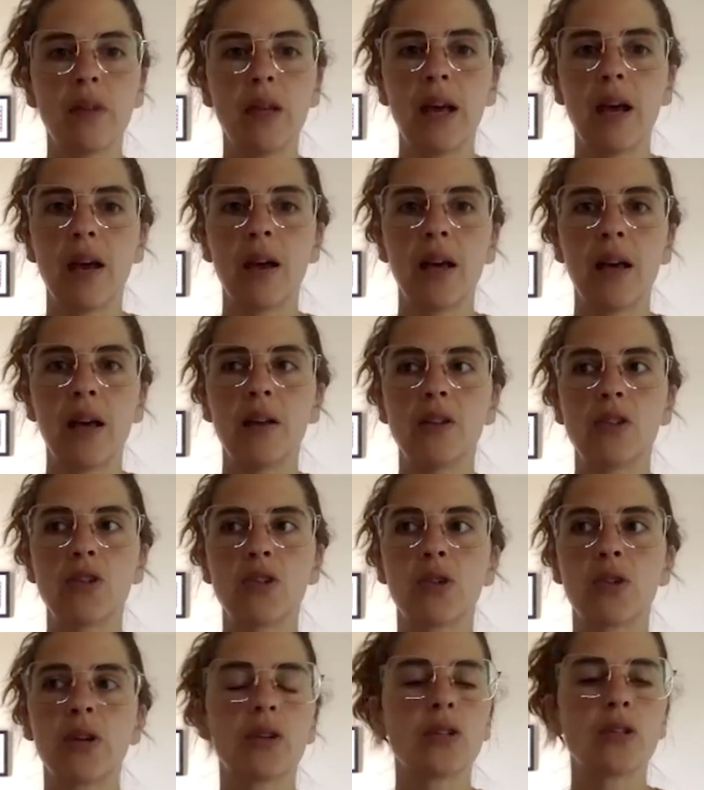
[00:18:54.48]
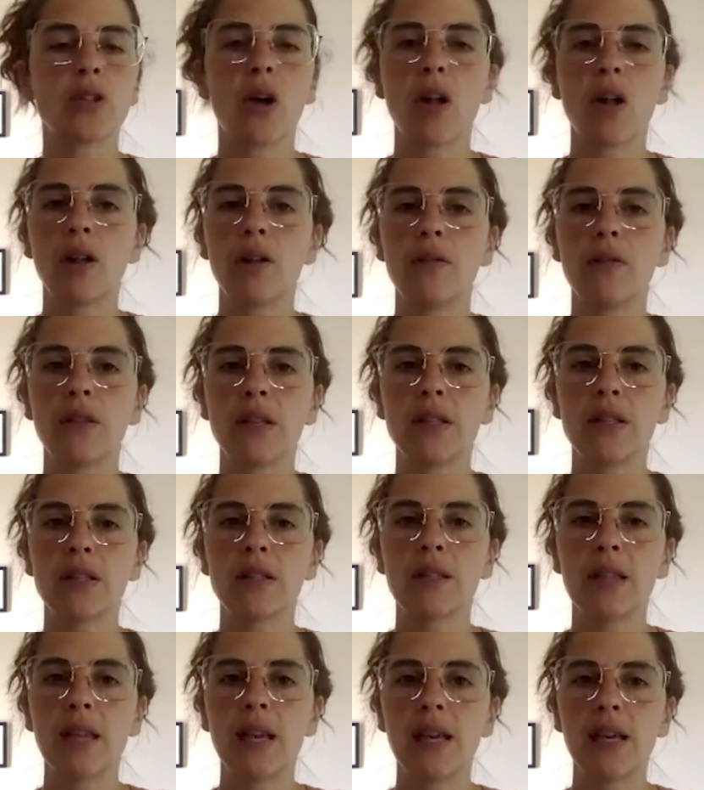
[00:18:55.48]
it triggers all of these
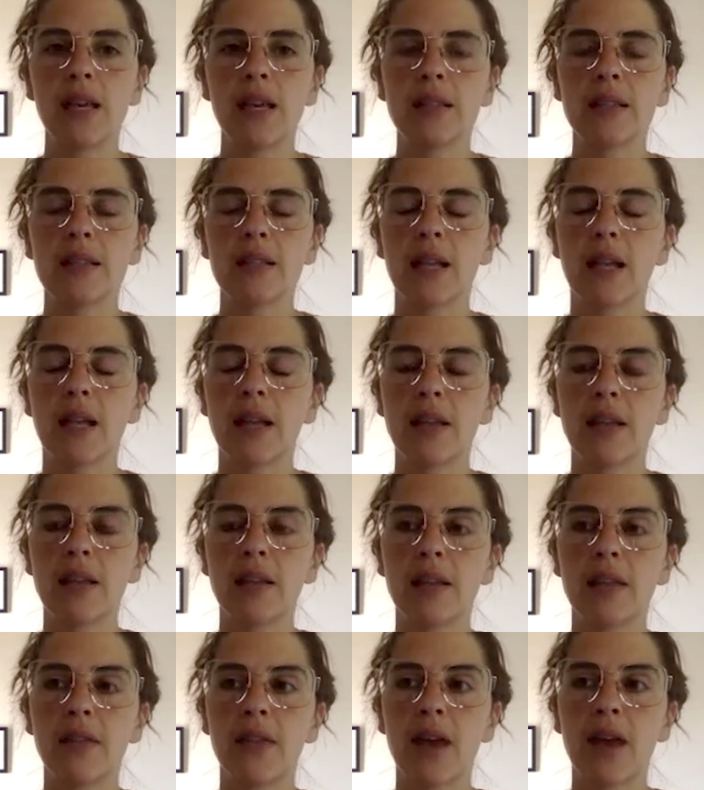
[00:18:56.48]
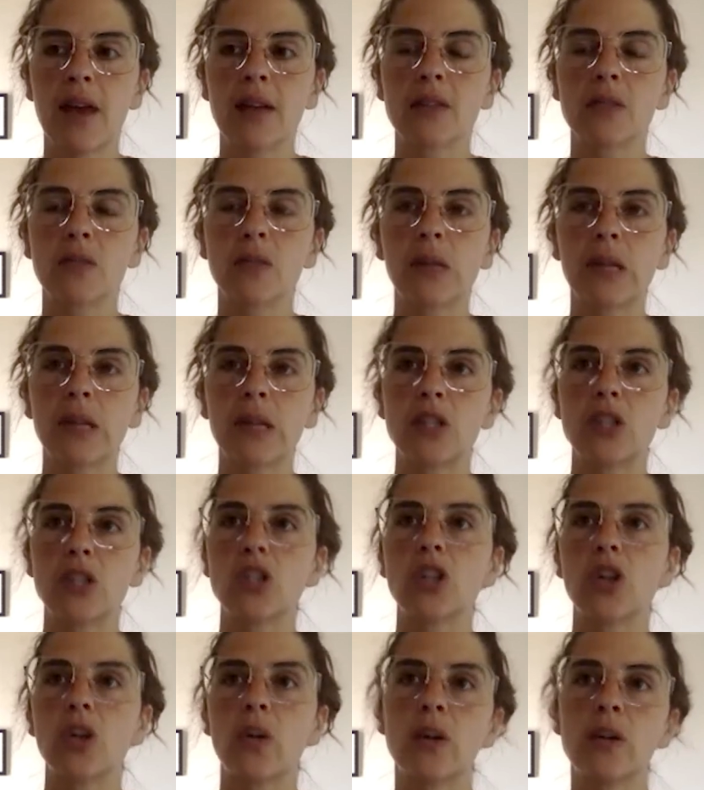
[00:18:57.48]
things. And I think that that's really to
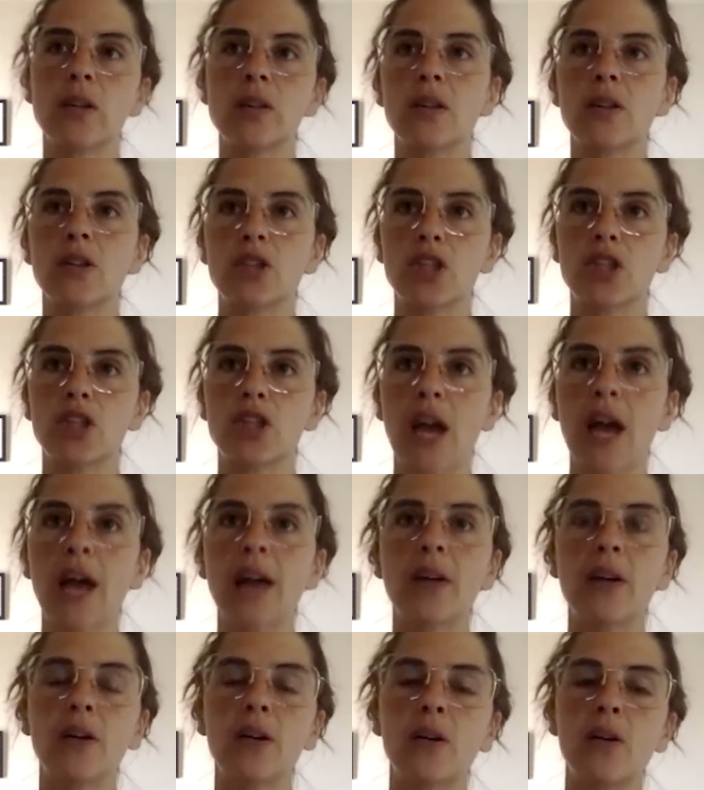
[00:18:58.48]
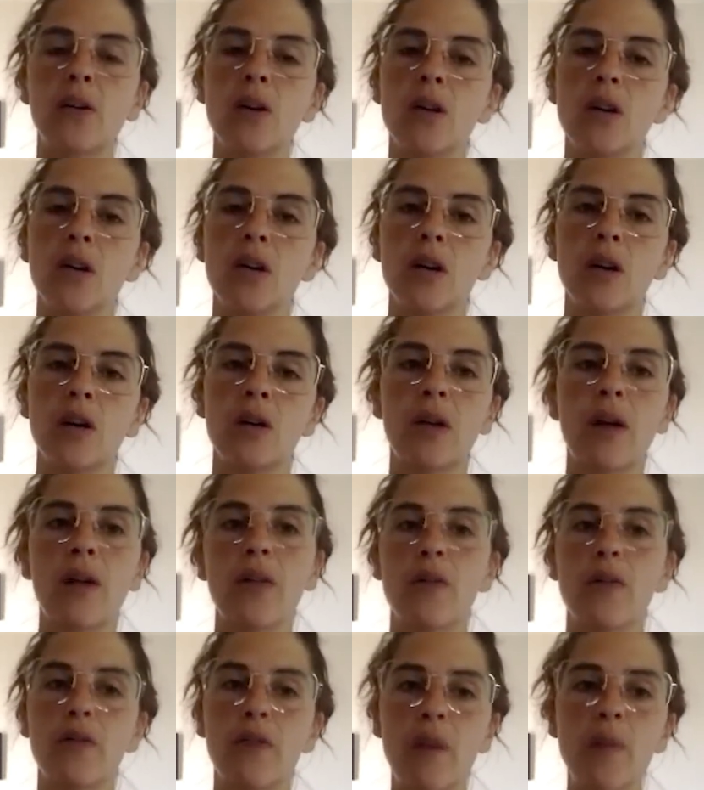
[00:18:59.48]
show us our shadow around
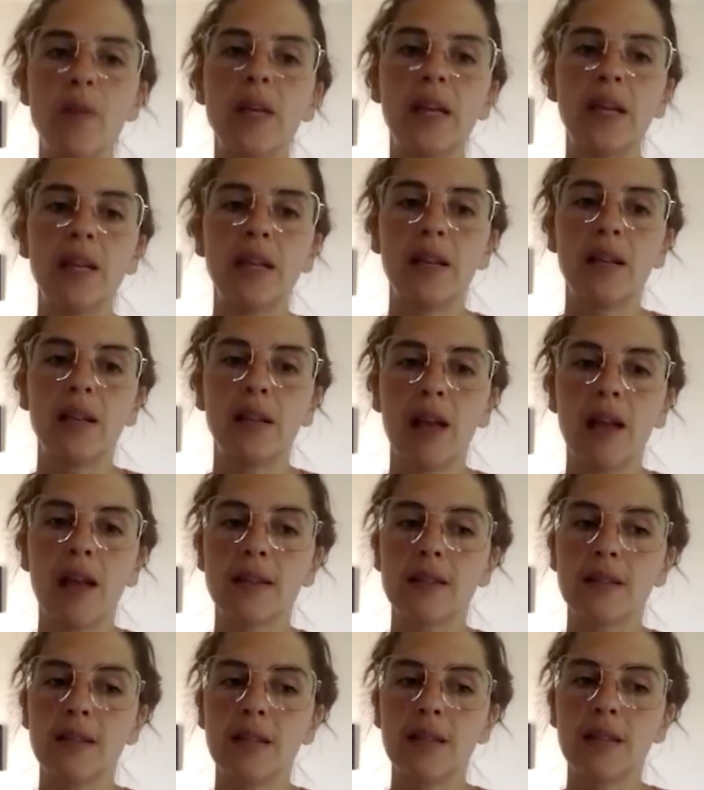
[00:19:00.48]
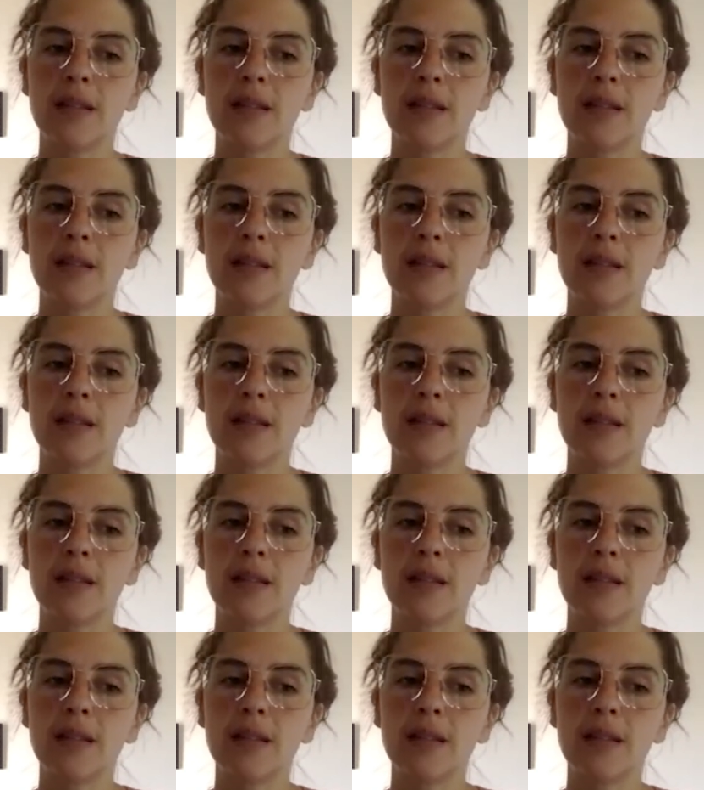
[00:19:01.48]
the feminine. And that's the